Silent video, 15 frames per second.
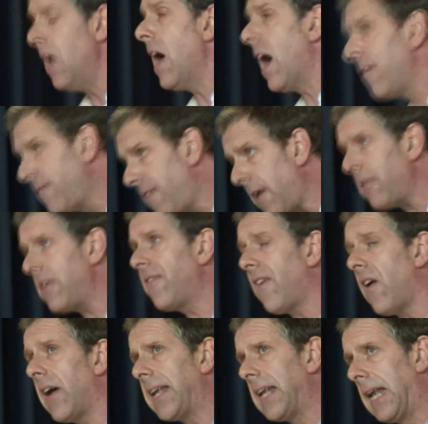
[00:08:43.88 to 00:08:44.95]
And very
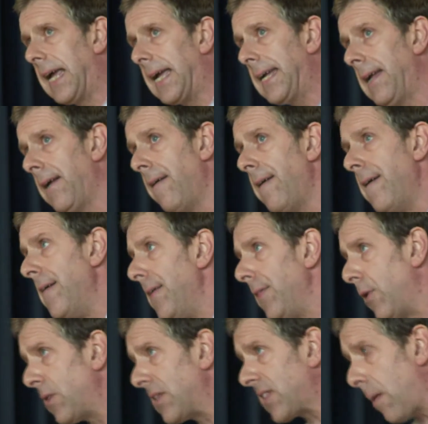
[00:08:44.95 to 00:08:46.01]
finally,
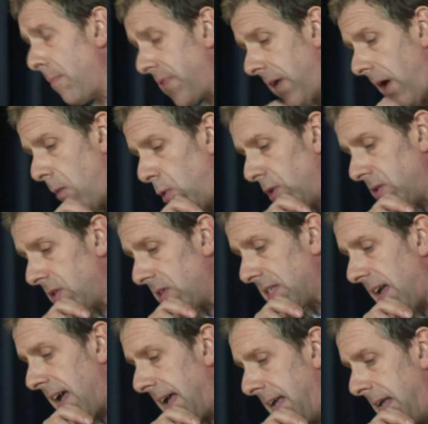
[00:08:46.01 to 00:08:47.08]
there is something I want to
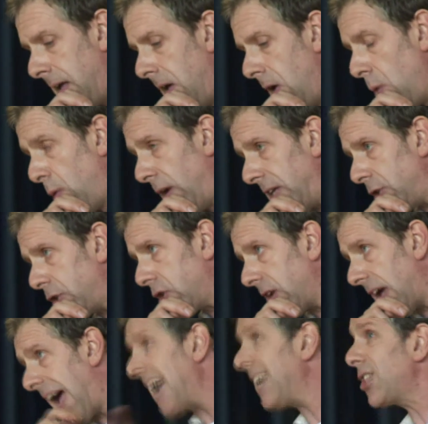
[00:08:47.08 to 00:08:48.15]
say
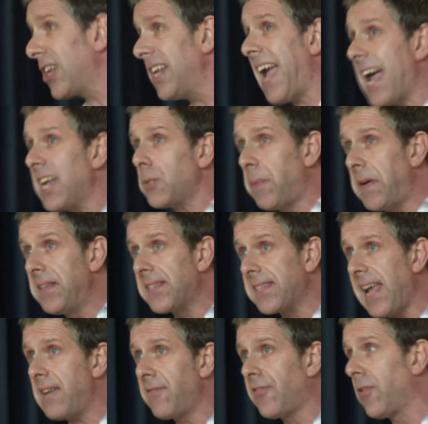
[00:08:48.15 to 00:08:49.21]
which actually has been
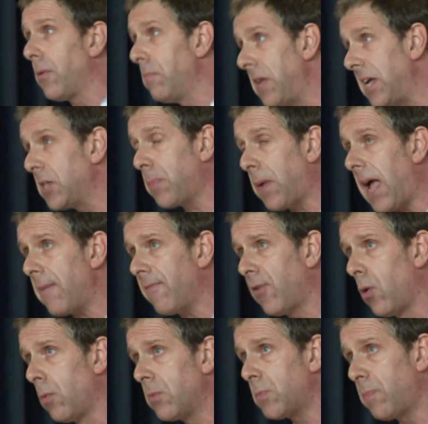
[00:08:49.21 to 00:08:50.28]
said from these
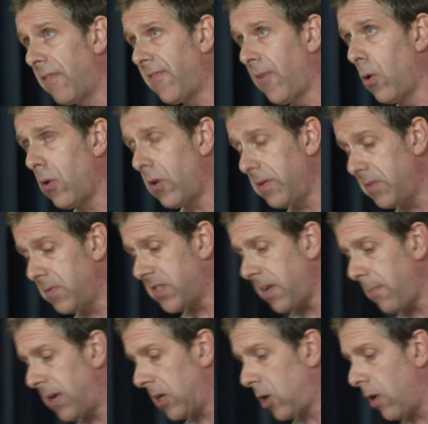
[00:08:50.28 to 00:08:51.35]
platforms before and
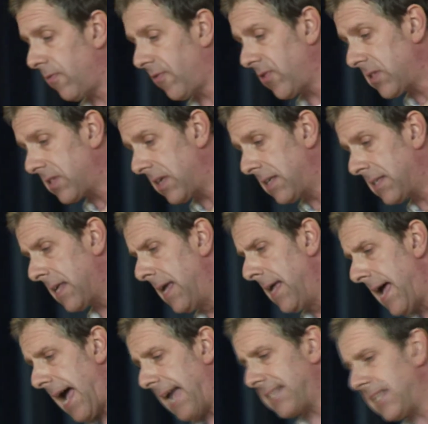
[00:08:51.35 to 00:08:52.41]
similar conferences
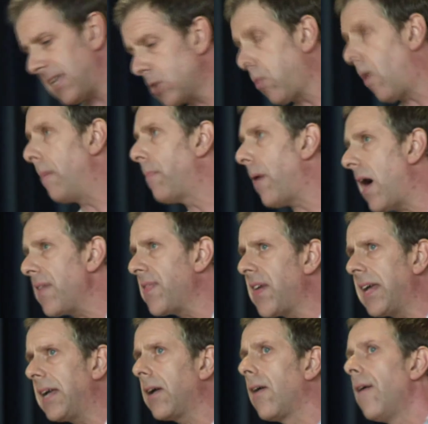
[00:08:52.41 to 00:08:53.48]
as this one, but I
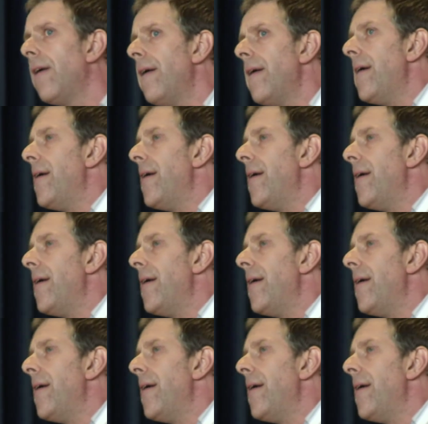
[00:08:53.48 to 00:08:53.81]
think